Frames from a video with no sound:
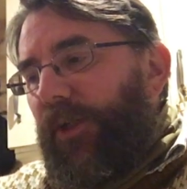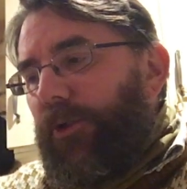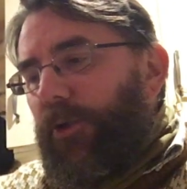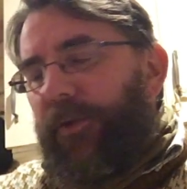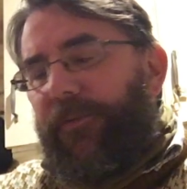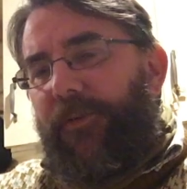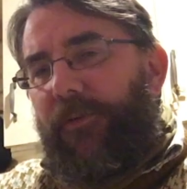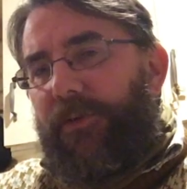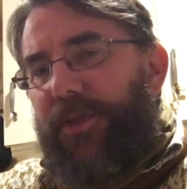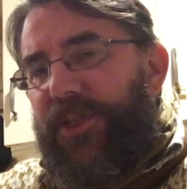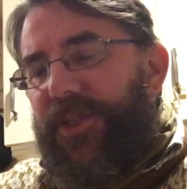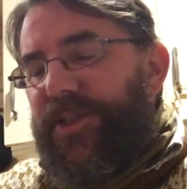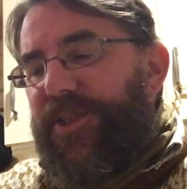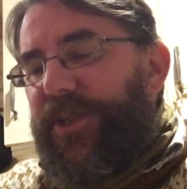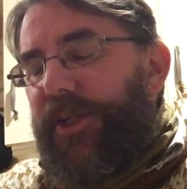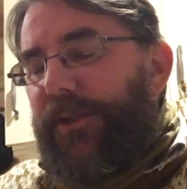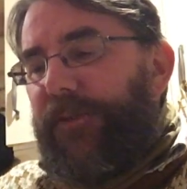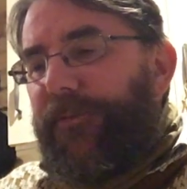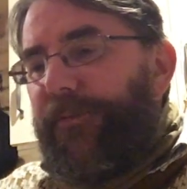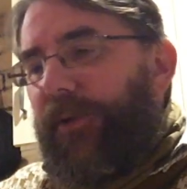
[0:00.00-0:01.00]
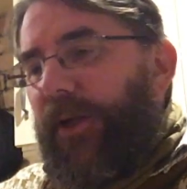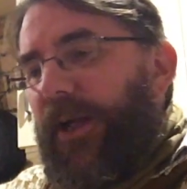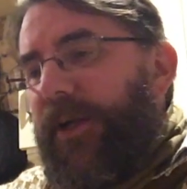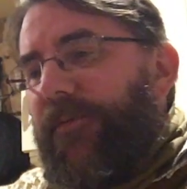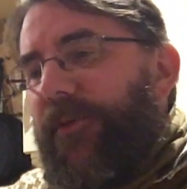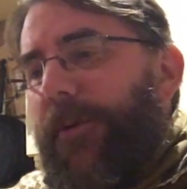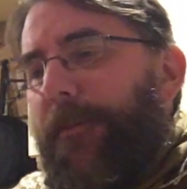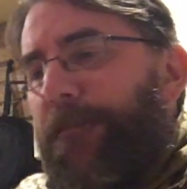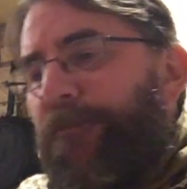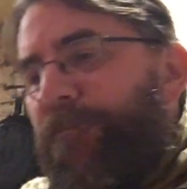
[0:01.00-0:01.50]
got a very distinct
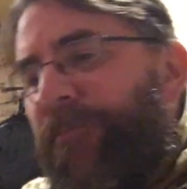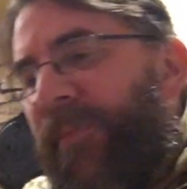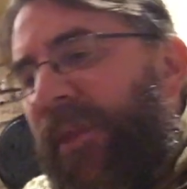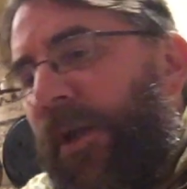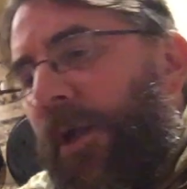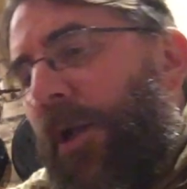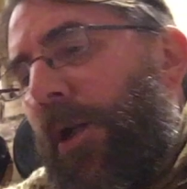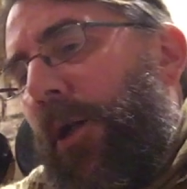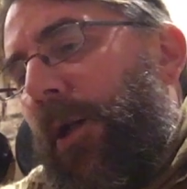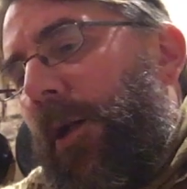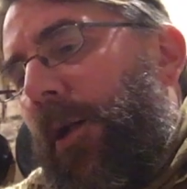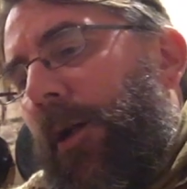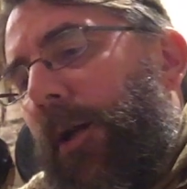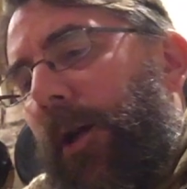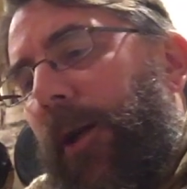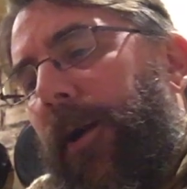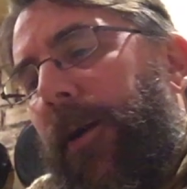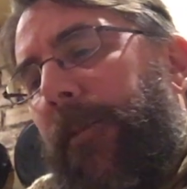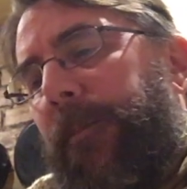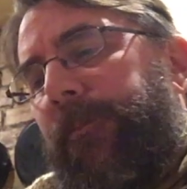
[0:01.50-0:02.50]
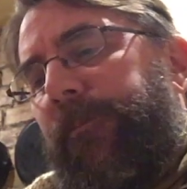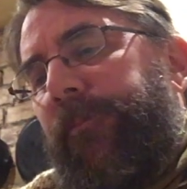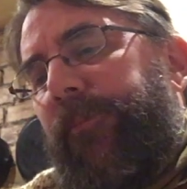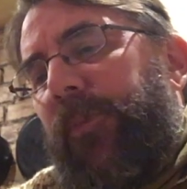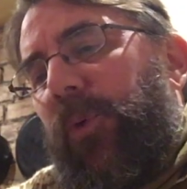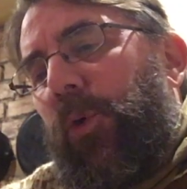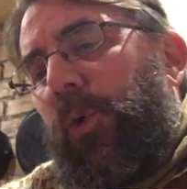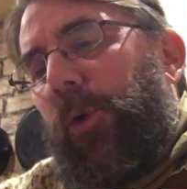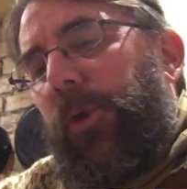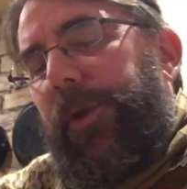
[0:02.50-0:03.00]
flavour. Um,
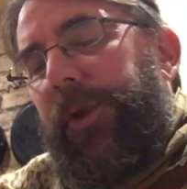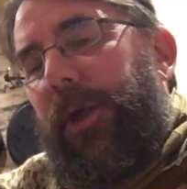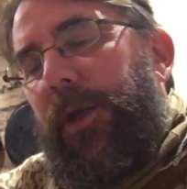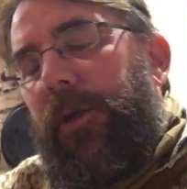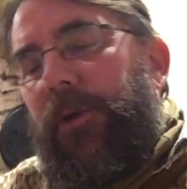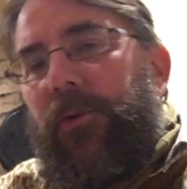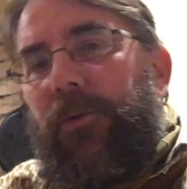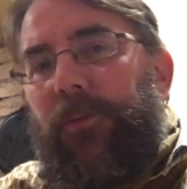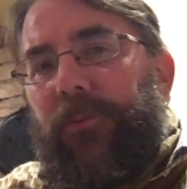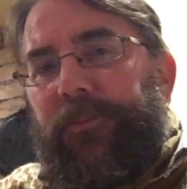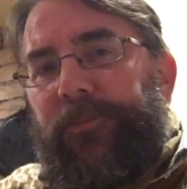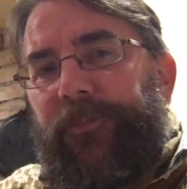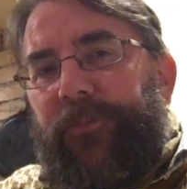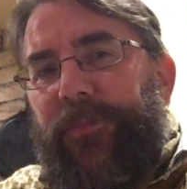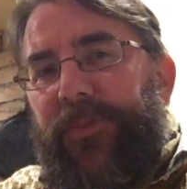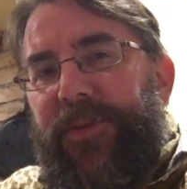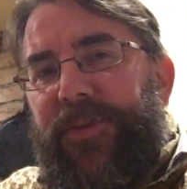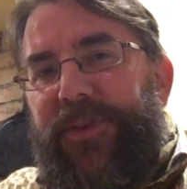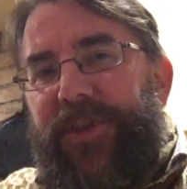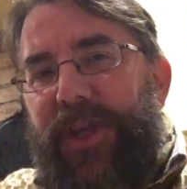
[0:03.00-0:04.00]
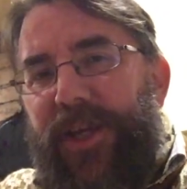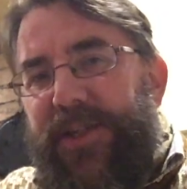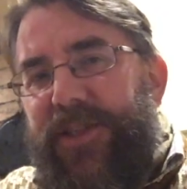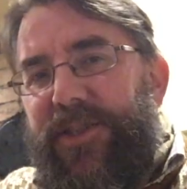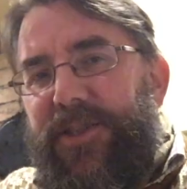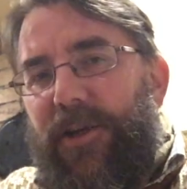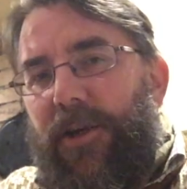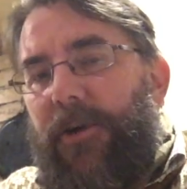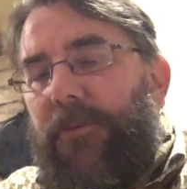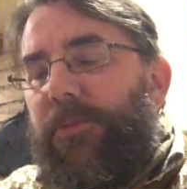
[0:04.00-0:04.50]
although this
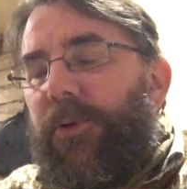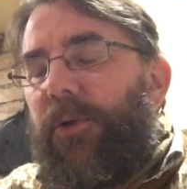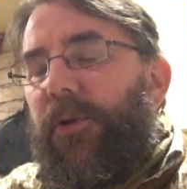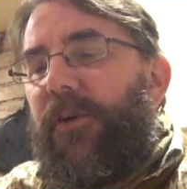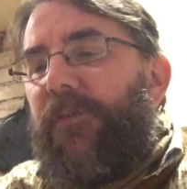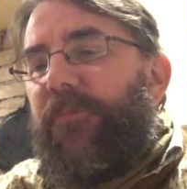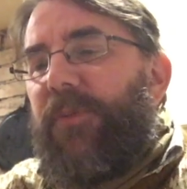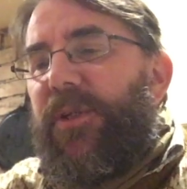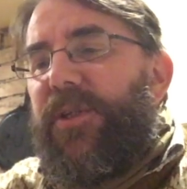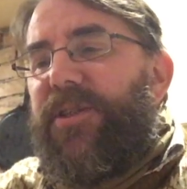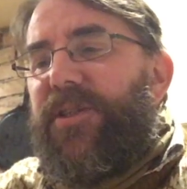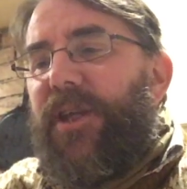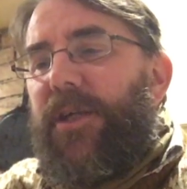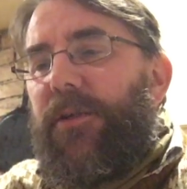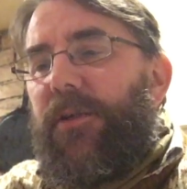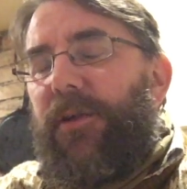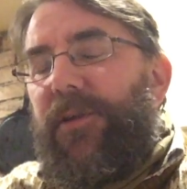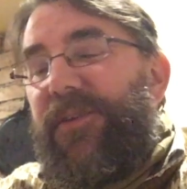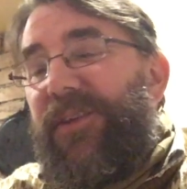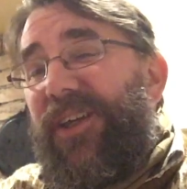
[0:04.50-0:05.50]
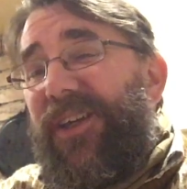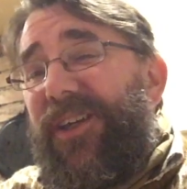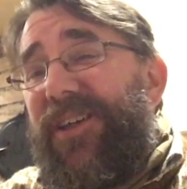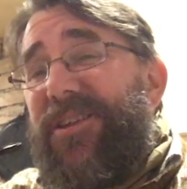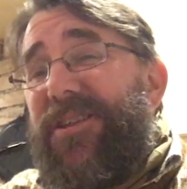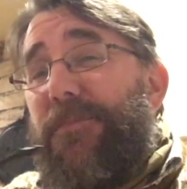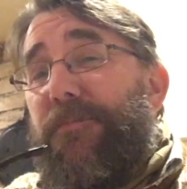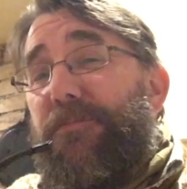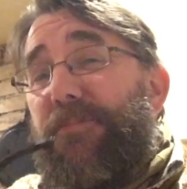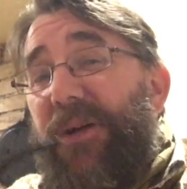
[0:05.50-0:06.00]
sample I've been sent, I think,
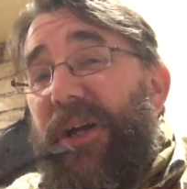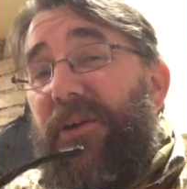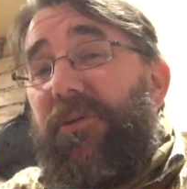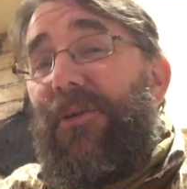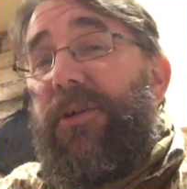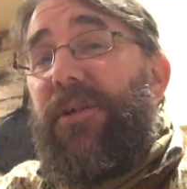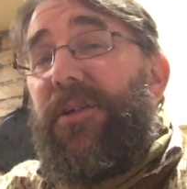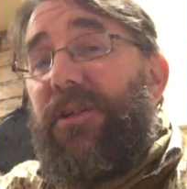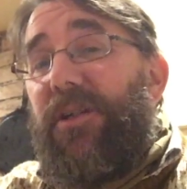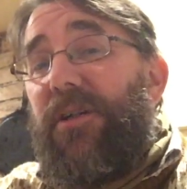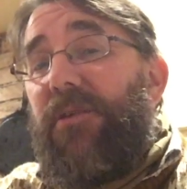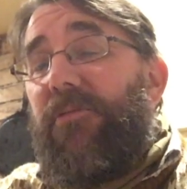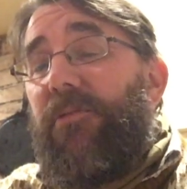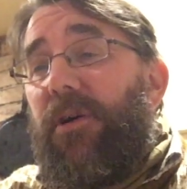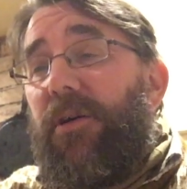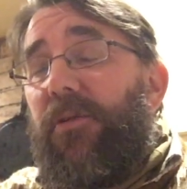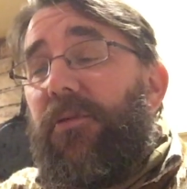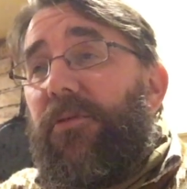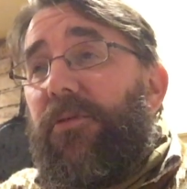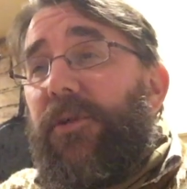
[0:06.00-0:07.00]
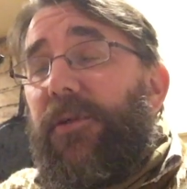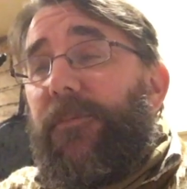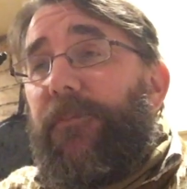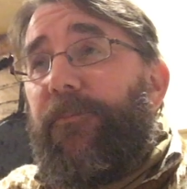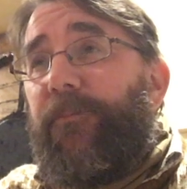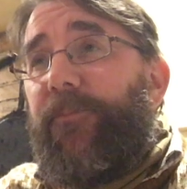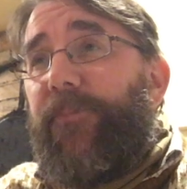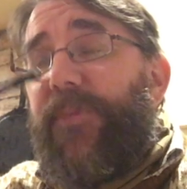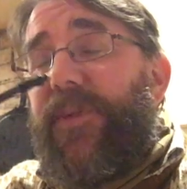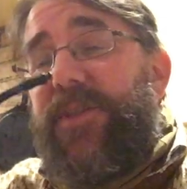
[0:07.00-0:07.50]
is about a year old.
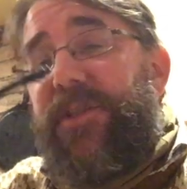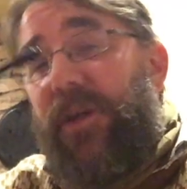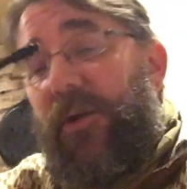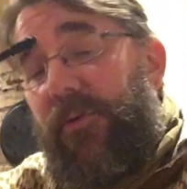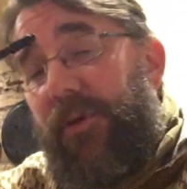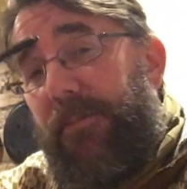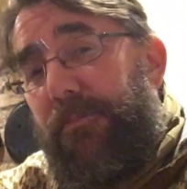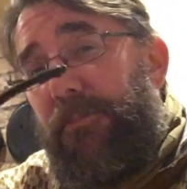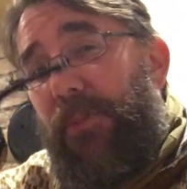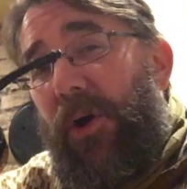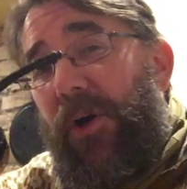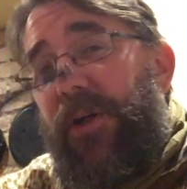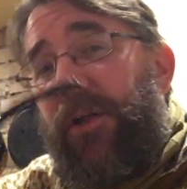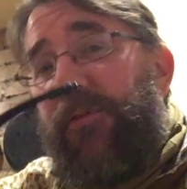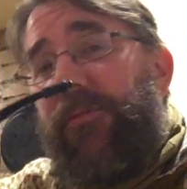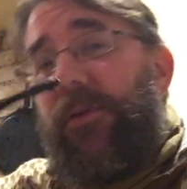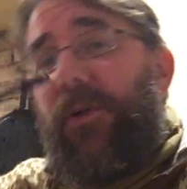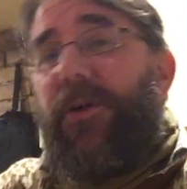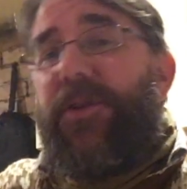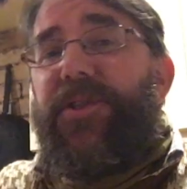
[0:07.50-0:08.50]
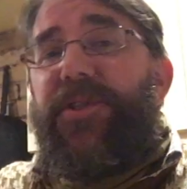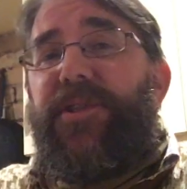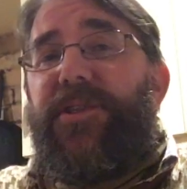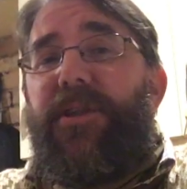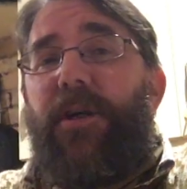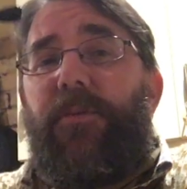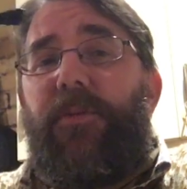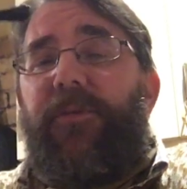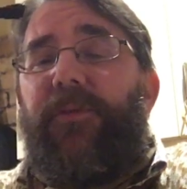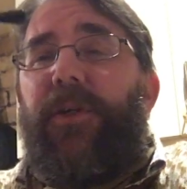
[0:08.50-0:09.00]
So it might have lost
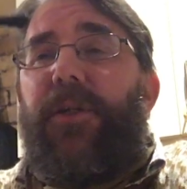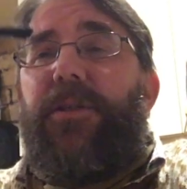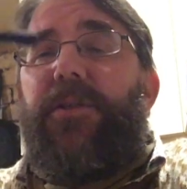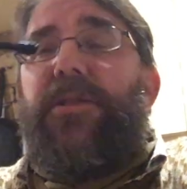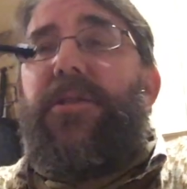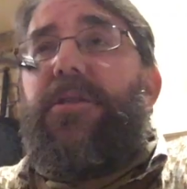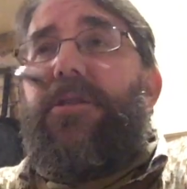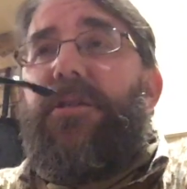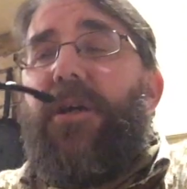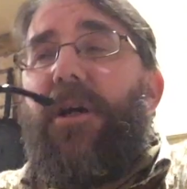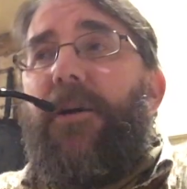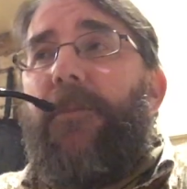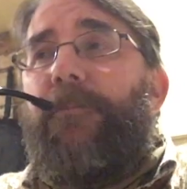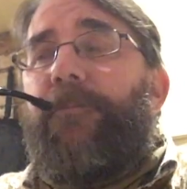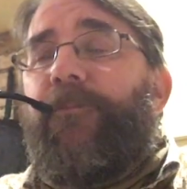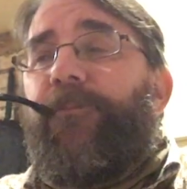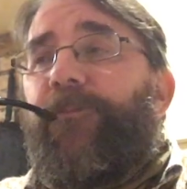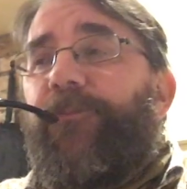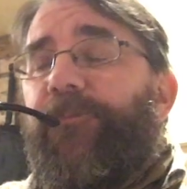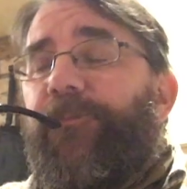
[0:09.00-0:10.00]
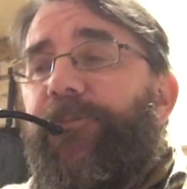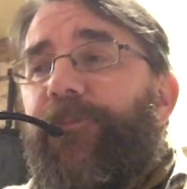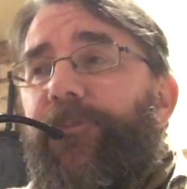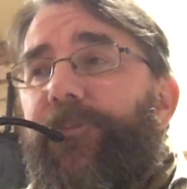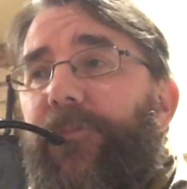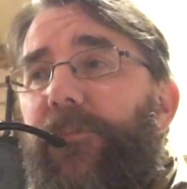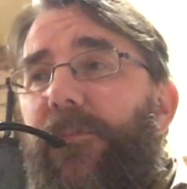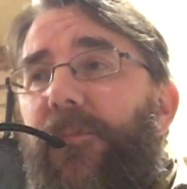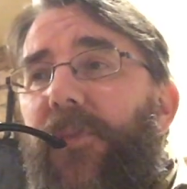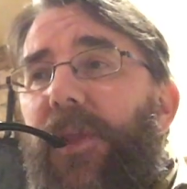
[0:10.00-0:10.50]
some of its um,
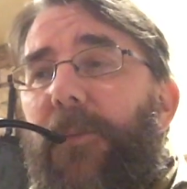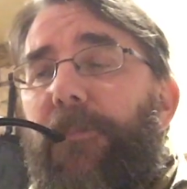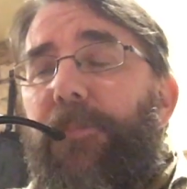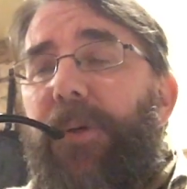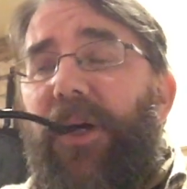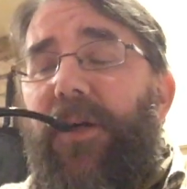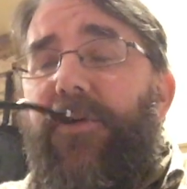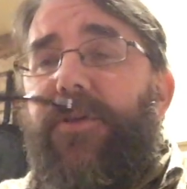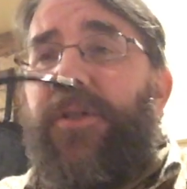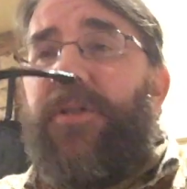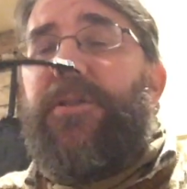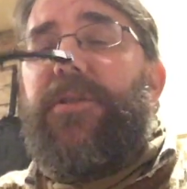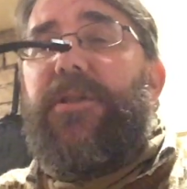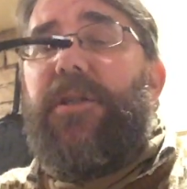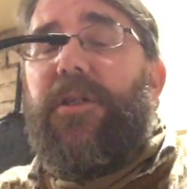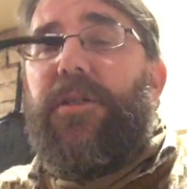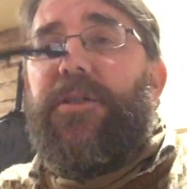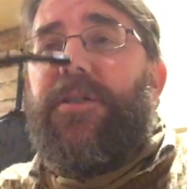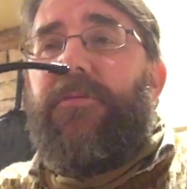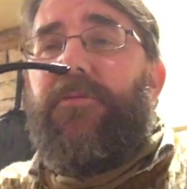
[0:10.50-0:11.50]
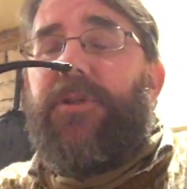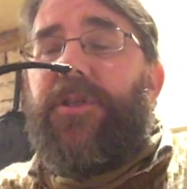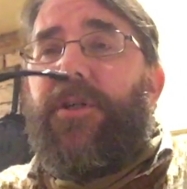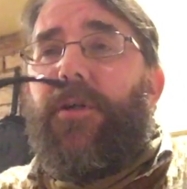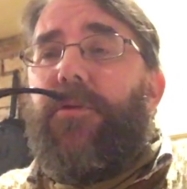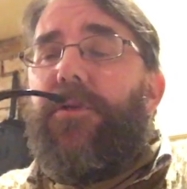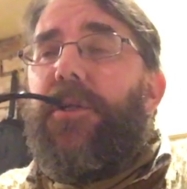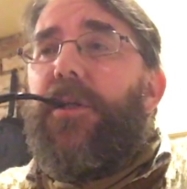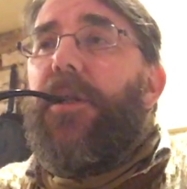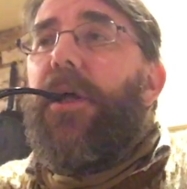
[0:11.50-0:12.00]
potency as a
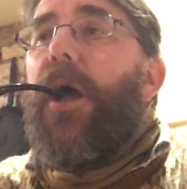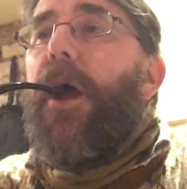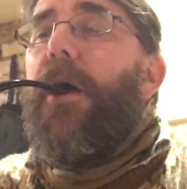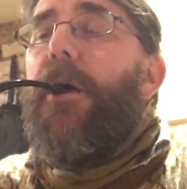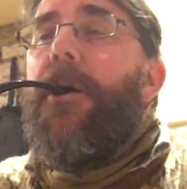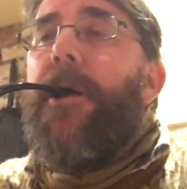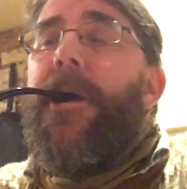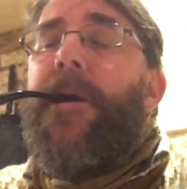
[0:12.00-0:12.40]
result of that.